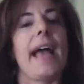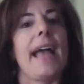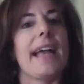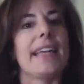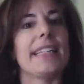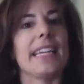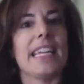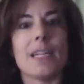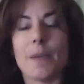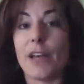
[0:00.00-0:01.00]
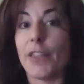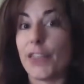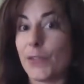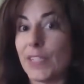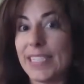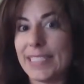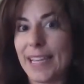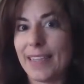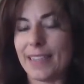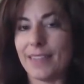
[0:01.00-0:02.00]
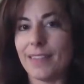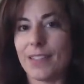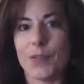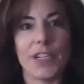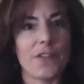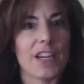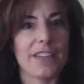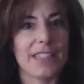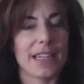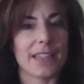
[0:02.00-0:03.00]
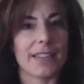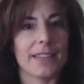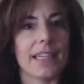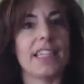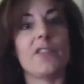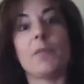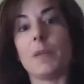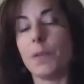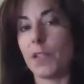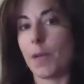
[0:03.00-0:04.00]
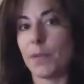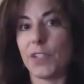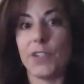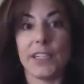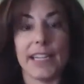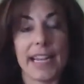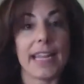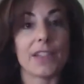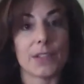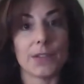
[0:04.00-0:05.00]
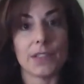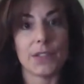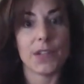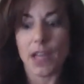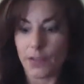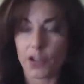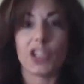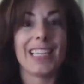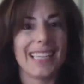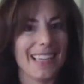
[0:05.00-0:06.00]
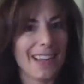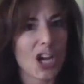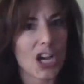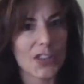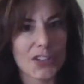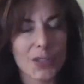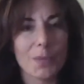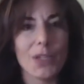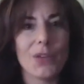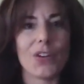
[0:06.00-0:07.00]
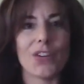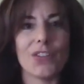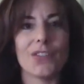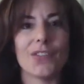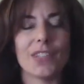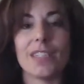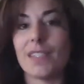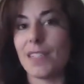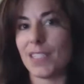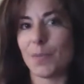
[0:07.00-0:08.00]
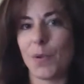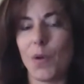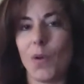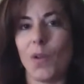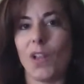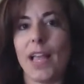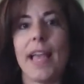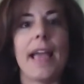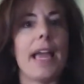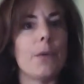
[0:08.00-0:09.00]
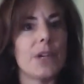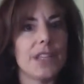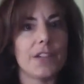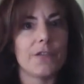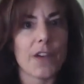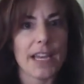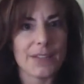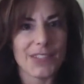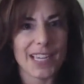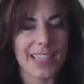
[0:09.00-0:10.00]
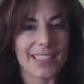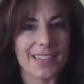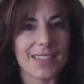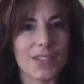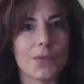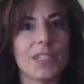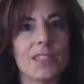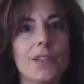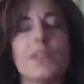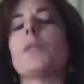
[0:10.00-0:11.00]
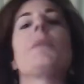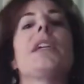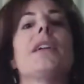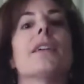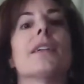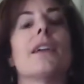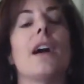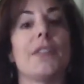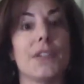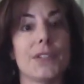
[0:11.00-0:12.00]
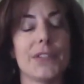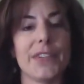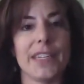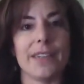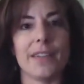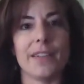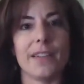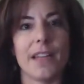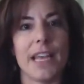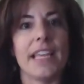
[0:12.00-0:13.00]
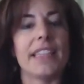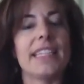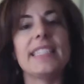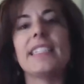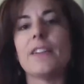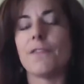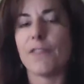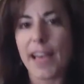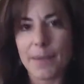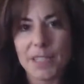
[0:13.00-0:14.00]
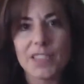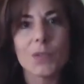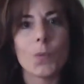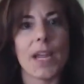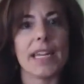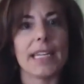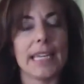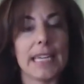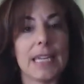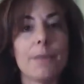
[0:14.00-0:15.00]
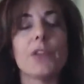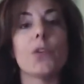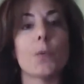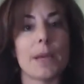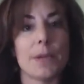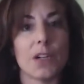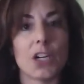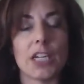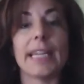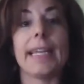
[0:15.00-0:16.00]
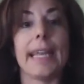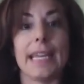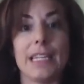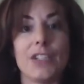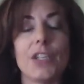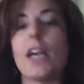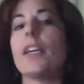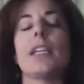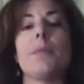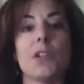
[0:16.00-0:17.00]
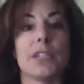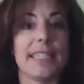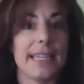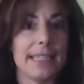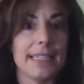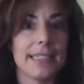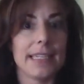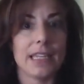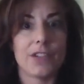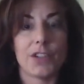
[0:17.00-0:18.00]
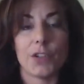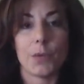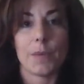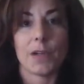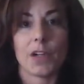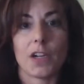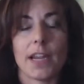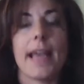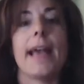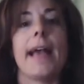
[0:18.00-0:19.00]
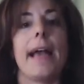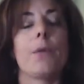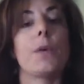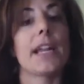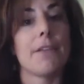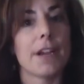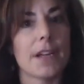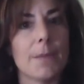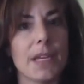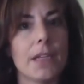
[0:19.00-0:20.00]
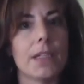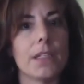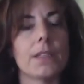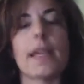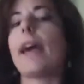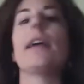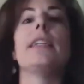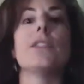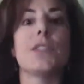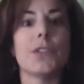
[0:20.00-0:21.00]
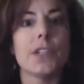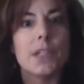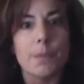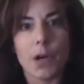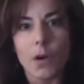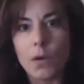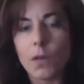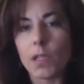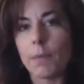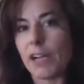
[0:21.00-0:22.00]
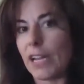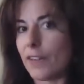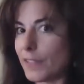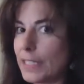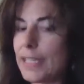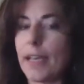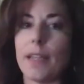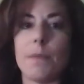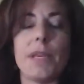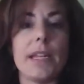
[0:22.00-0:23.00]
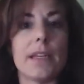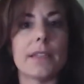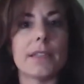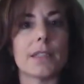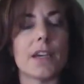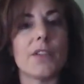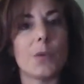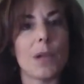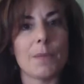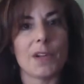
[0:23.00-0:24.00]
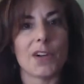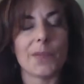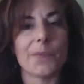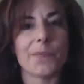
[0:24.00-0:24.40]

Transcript: And in about 3 to 5 seconds, I give people an opportunity to answer it. So now they're clicking on their computer into this poll, and within 5 seconds, the results appear on their screen. This is a fabulous way to keep your webinar engaged, keep your attendees engaged on your webinar. And what I recommend is inserting a poll about every 10 minutes of your webinar.